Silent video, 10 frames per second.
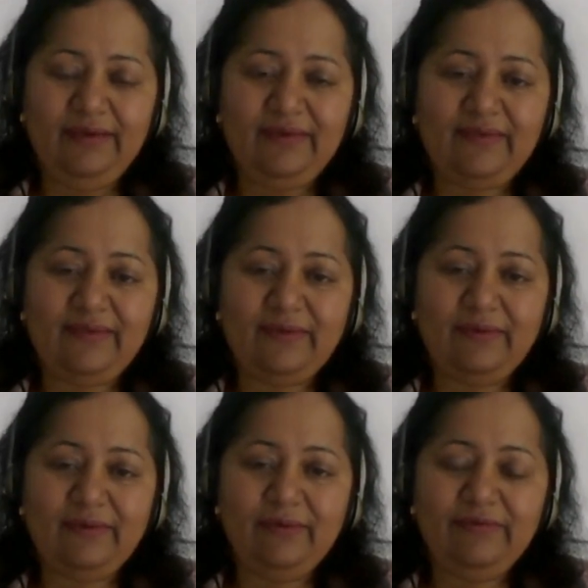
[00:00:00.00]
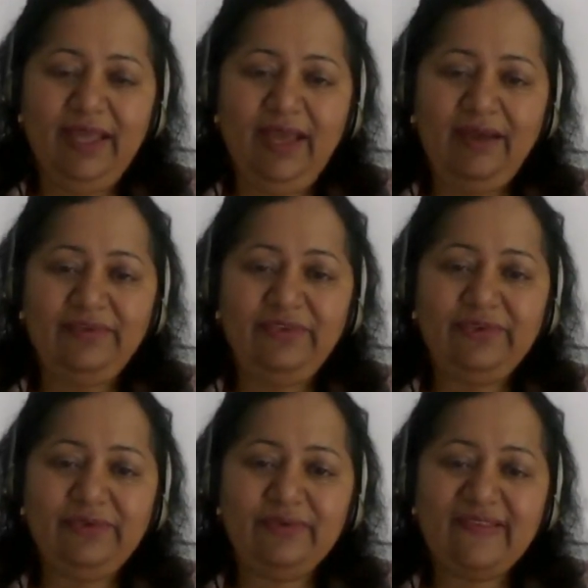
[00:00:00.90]
So we have
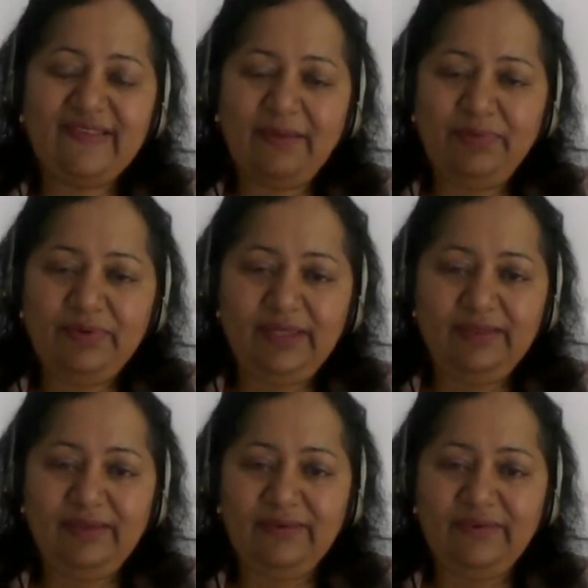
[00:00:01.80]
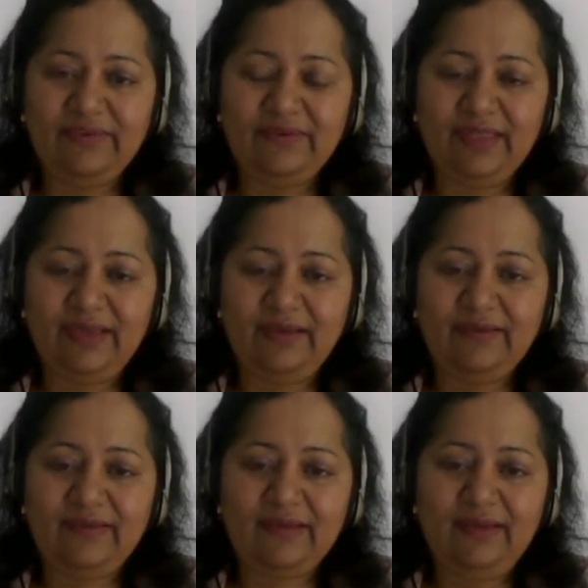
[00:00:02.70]
to separate those two things,